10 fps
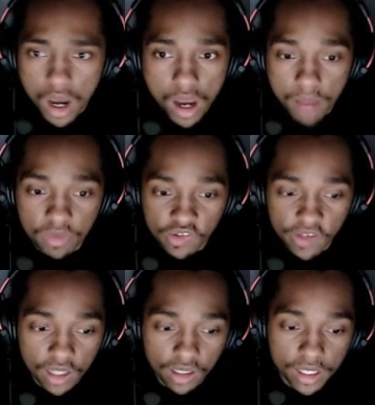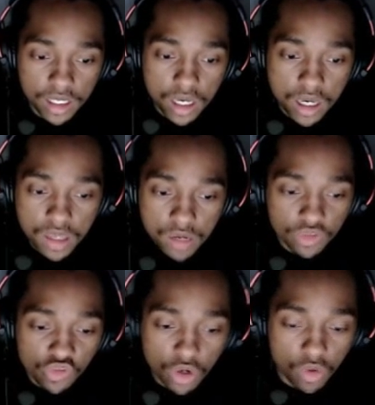I'm just saying, like, there
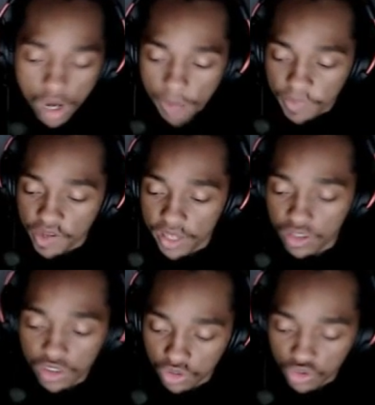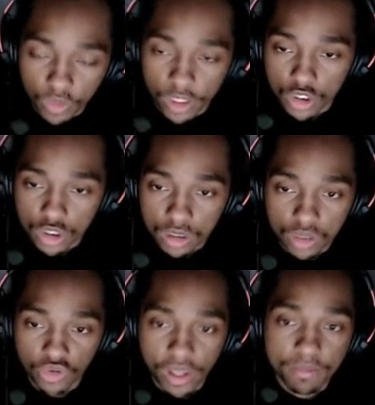is no upside to the Switch.
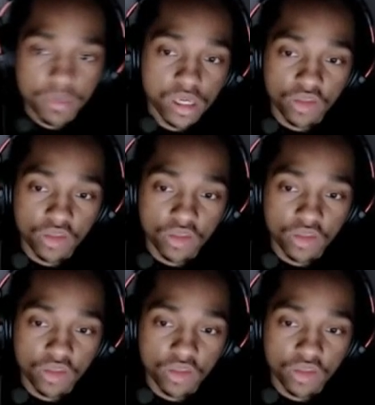So that means